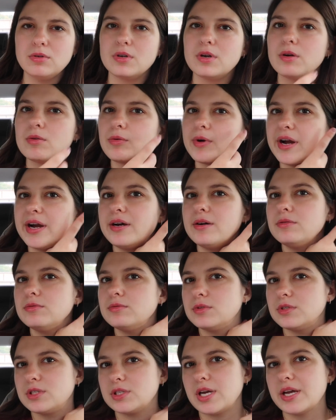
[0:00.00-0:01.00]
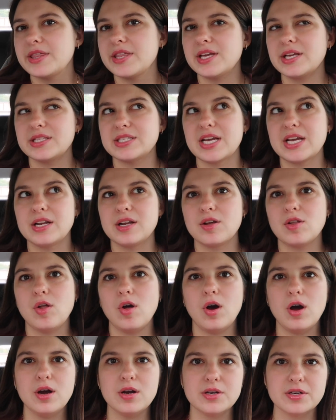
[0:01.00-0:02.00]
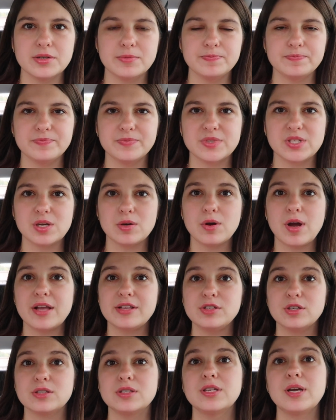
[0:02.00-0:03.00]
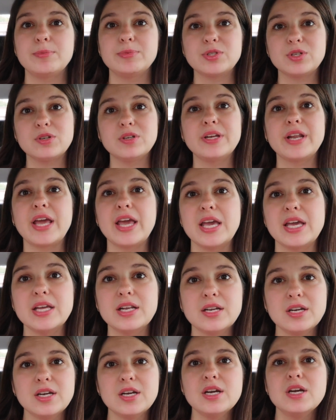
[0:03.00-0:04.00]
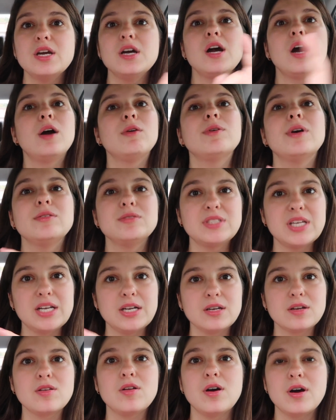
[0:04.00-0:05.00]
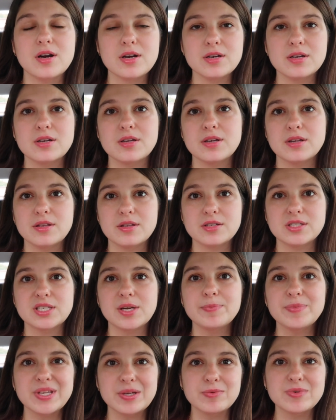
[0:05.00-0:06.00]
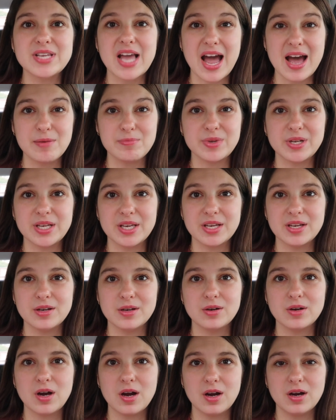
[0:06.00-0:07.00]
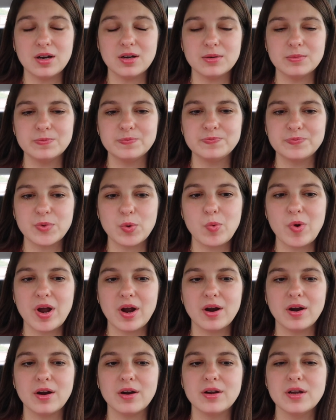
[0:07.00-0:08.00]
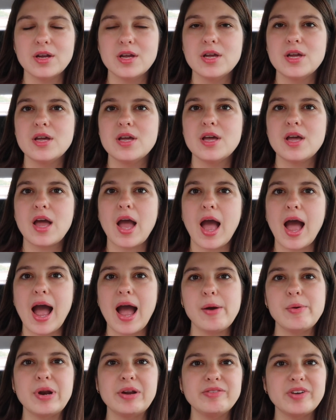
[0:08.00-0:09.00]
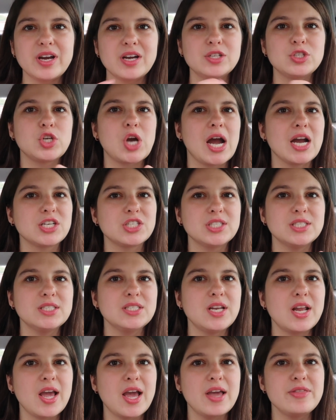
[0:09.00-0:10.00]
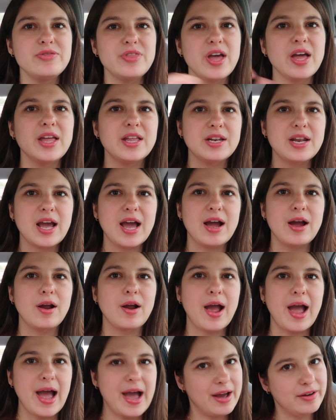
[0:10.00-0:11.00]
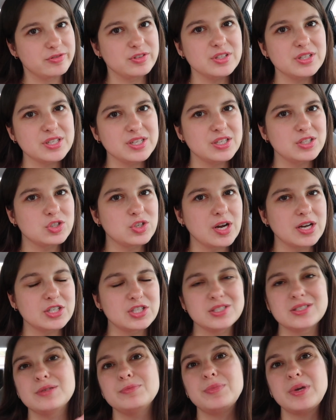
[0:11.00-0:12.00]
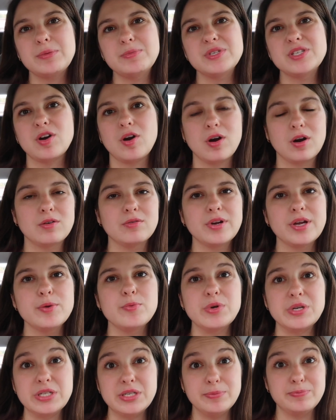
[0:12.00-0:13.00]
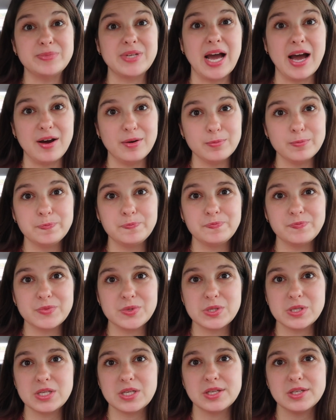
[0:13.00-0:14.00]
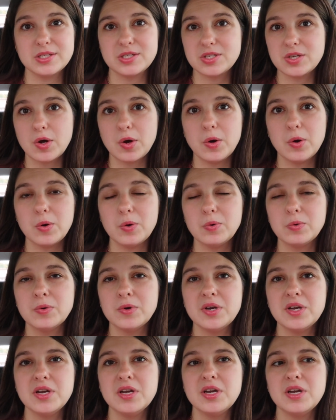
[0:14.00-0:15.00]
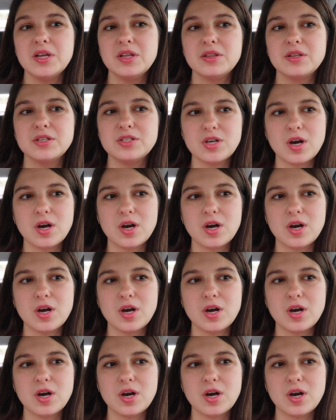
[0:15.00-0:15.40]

around i think 10 o'clock so i took the epidural at 8 around 10 o'clock something was happening um, where i would have a contraction and then after the contraction the baby's heart rate would dip down so the